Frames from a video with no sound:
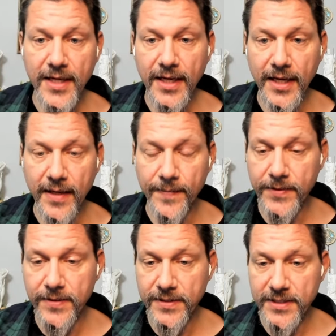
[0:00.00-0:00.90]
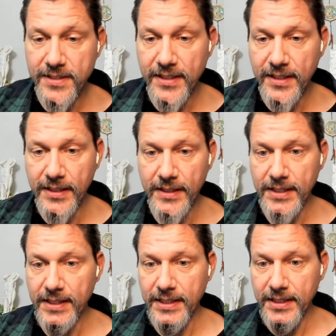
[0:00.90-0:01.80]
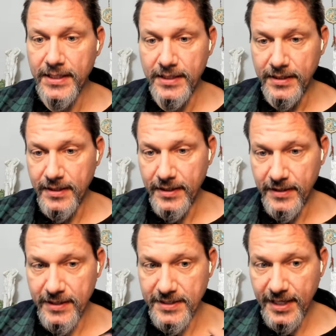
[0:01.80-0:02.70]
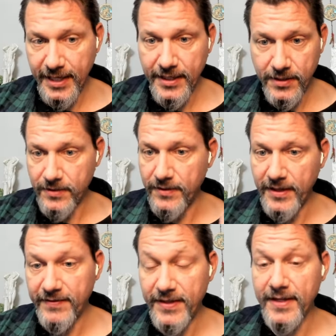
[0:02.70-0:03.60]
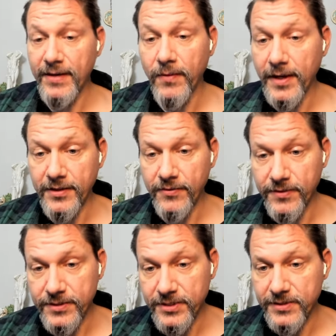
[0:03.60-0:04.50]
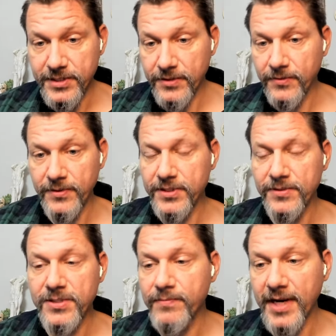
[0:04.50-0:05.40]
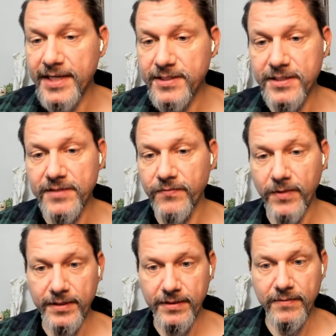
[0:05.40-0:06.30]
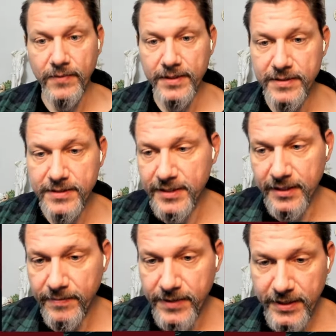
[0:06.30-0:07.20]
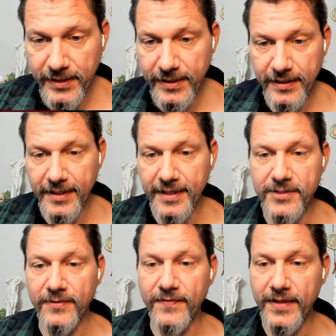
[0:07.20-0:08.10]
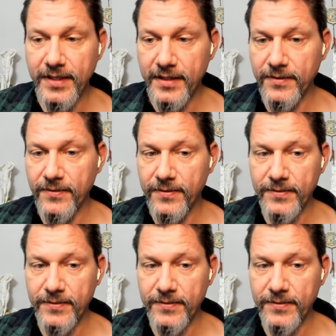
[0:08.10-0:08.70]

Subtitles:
You can see everything that I walk you through. So there's no surprises of what's going to be in the actual video.